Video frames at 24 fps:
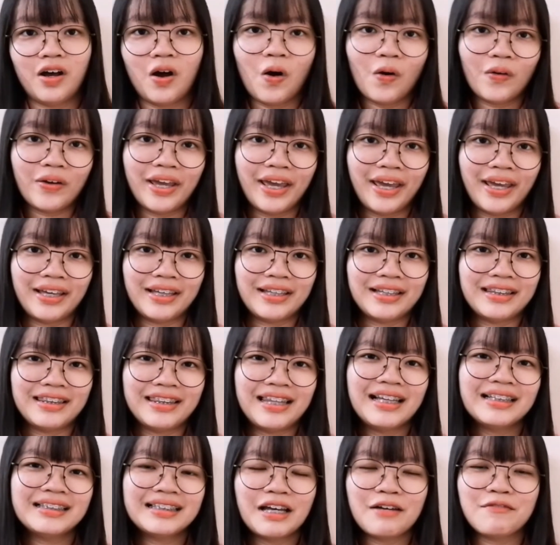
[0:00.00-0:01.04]
Okay,
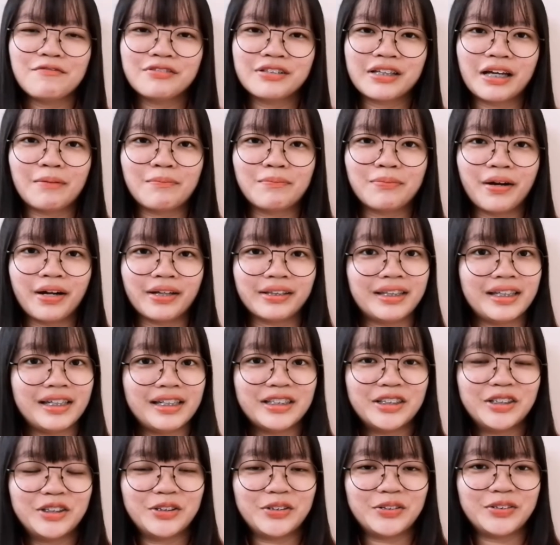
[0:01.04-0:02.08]
let's have some
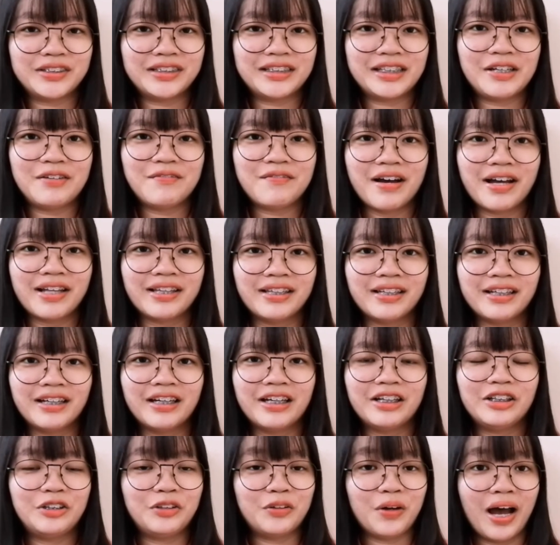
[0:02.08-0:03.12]
practice to see
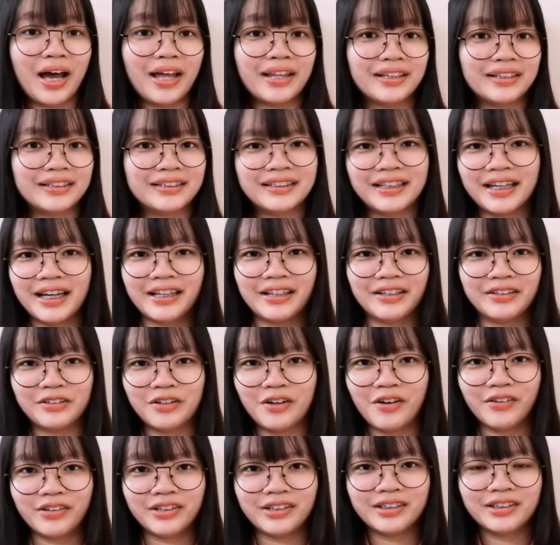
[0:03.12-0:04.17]
whether you understand or
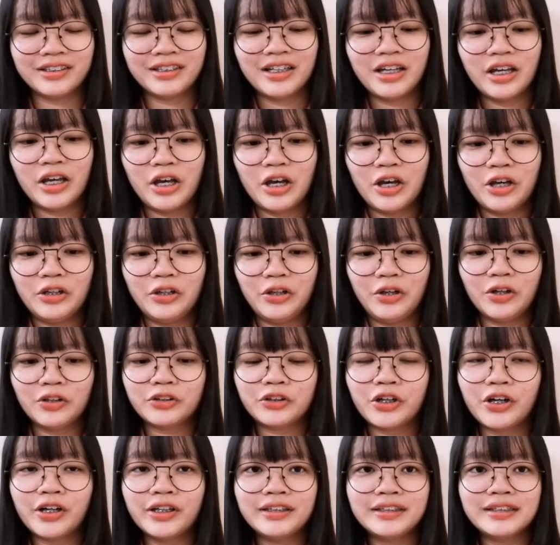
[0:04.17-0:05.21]
not. Your
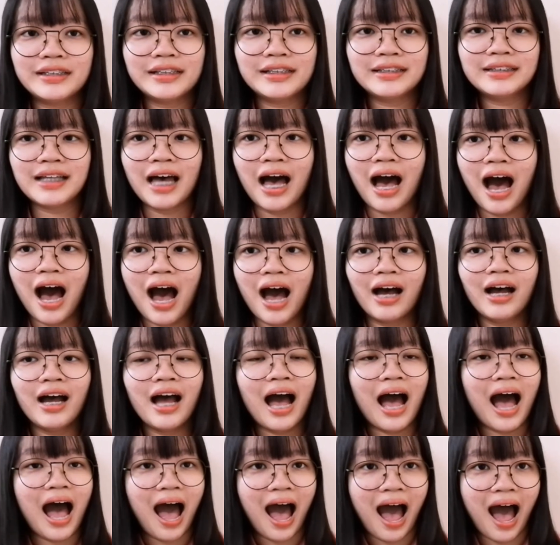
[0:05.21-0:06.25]
choices are
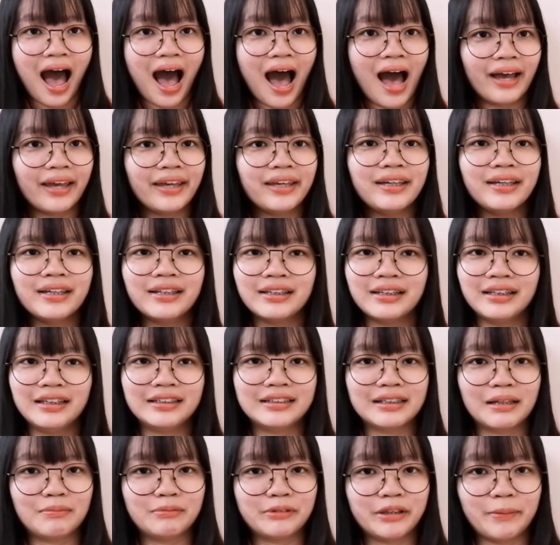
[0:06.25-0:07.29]
I, the
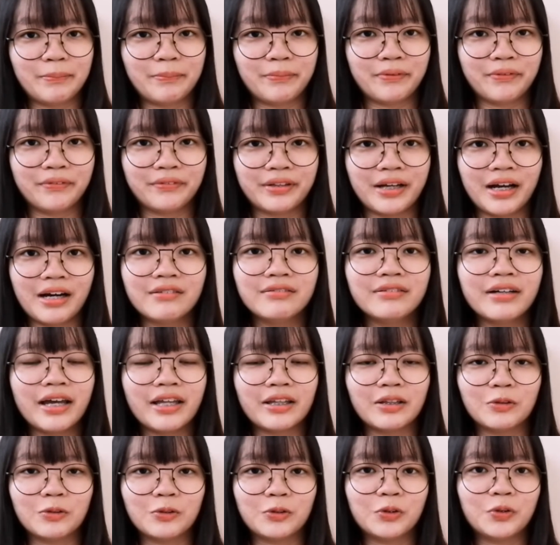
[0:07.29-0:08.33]
subject pronoun,
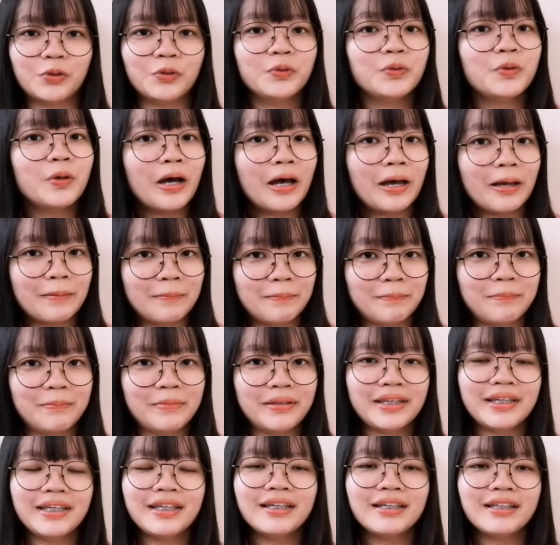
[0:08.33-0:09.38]
and also
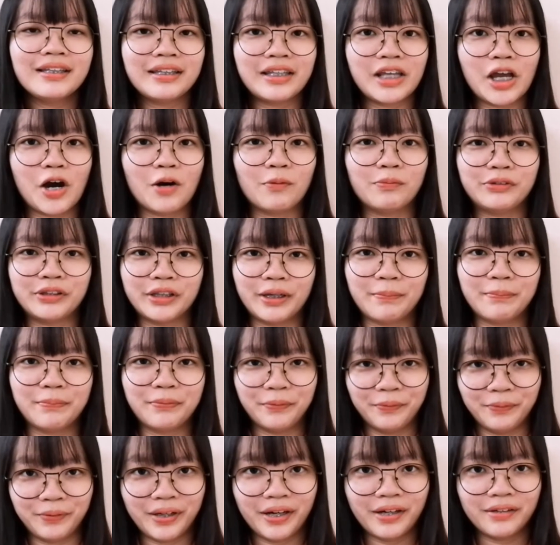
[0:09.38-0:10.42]
me, the object
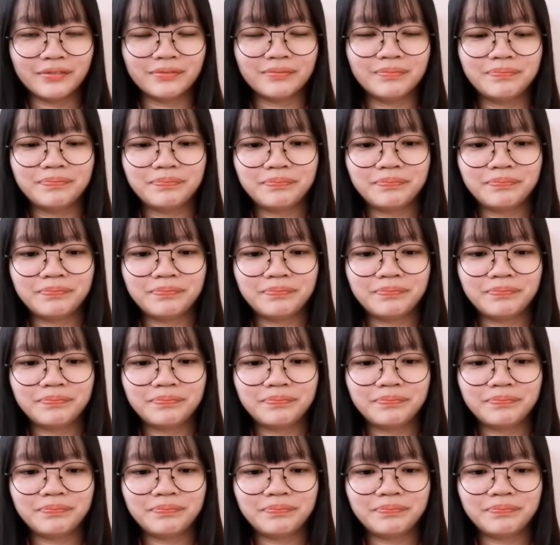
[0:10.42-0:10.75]
pronoun.